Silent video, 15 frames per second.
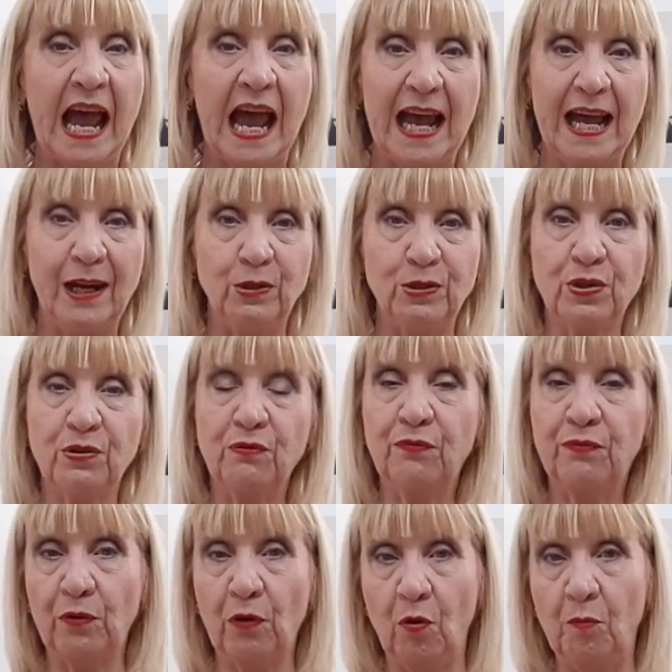out
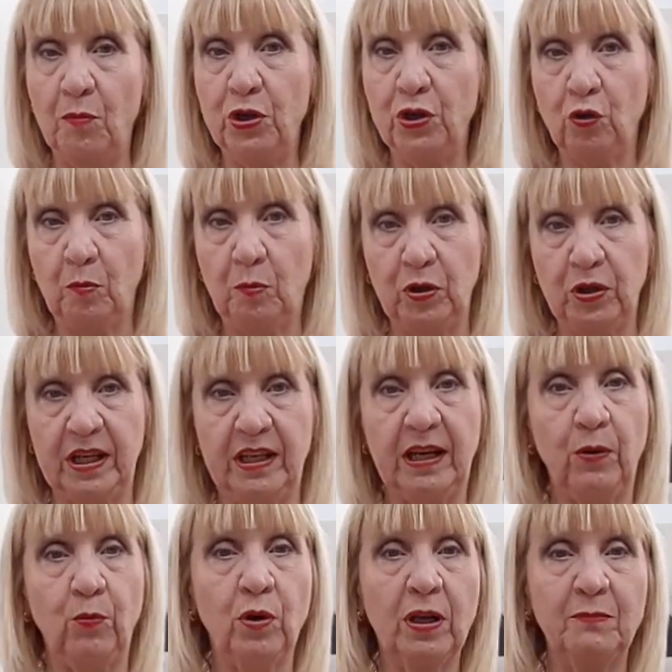from your body.
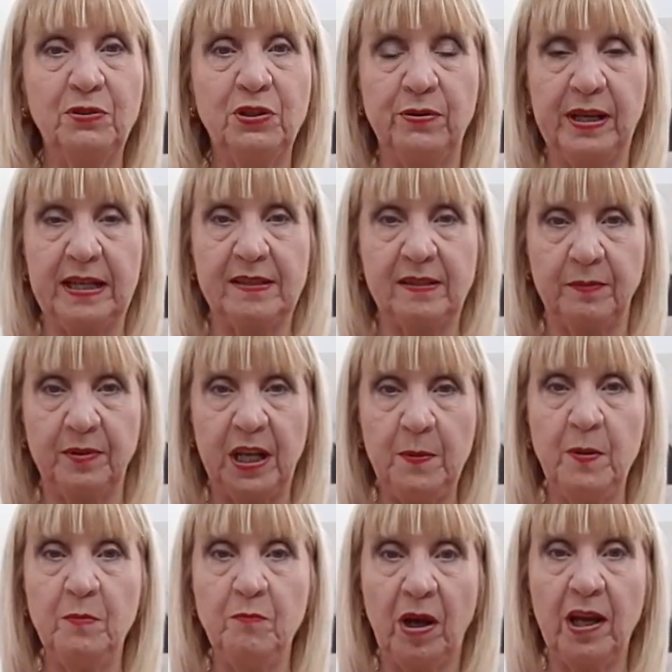Now what I'm doing is I'm
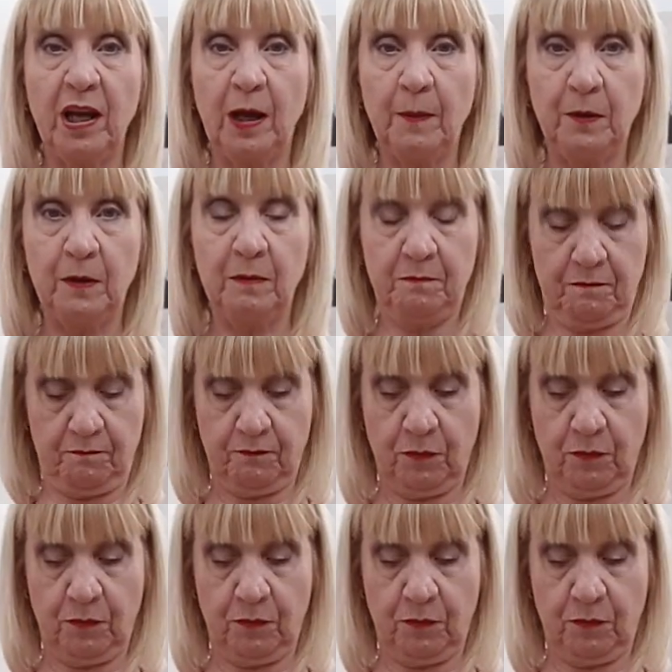keeping my upper